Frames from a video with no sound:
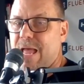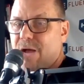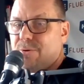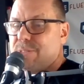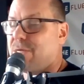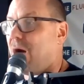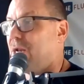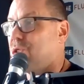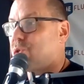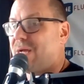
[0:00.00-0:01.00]
How has God
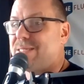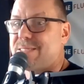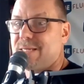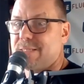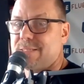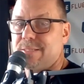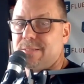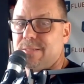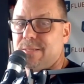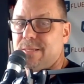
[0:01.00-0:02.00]
addressed us?
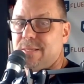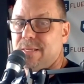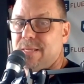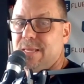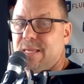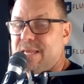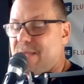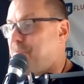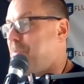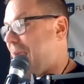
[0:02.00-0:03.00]

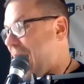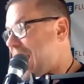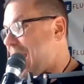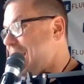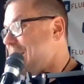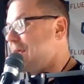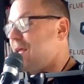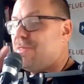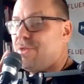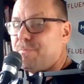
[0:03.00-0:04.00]
He paid
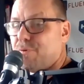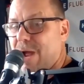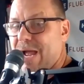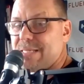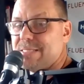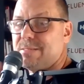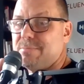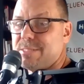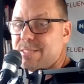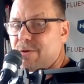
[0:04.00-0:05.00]
the price
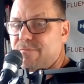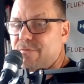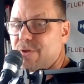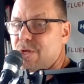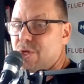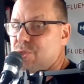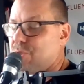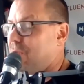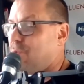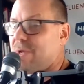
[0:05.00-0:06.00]
himself
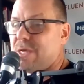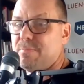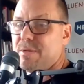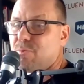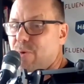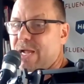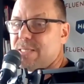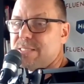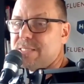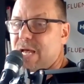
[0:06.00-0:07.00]
so that we could be
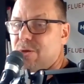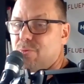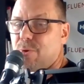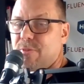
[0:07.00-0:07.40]
reconciled